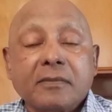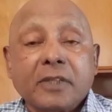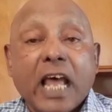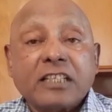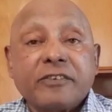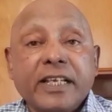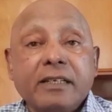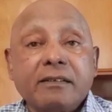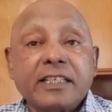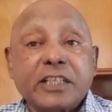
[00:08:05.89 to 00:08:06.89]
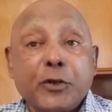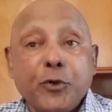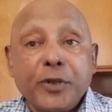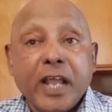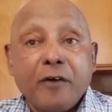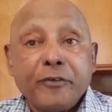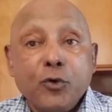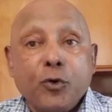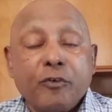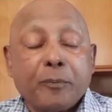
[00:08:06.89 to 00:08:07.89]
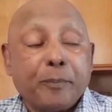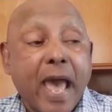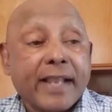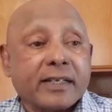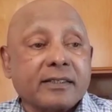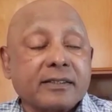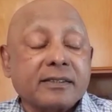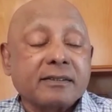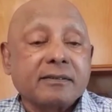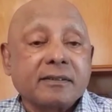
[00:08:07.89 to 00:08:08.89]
That's why it is the duty of you, your parents.